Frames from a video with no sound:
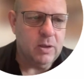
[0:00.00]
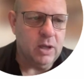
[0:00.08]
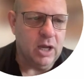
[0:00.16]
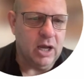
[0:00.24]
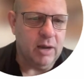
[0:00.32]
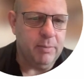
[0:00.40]

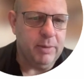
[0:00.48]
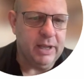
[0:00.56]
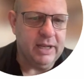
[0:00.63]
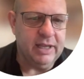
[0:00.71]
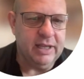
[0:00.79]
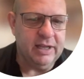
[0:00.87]
but
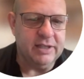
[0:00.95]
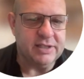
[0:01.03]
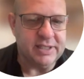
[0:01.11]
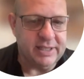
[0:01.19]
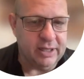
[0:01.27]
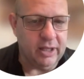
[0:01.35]
it is
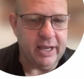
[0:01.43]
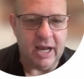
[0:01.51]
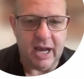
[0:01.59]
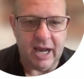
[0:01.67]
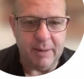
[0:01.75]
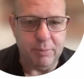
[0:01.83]
still a
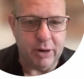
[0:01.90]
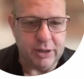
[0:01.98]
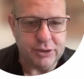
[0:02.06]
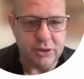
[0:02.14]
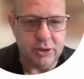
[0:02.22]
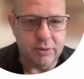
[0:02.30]
high
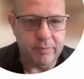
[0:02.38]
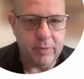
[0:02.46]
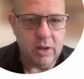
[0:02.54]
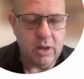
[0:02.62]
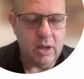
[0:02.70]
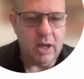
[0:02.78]
pressure,
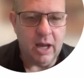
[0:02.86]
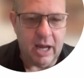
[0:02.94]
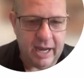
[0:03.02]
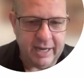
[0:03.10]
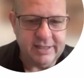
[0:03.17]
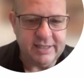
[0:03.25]

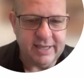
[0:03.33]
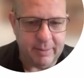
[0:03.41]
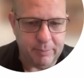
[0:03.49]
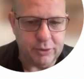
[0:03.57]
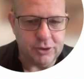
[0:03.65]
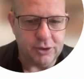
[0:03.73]
high
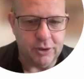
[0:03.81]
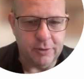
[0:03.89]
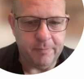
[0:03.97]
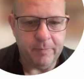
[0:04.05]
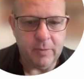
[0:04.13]
temperature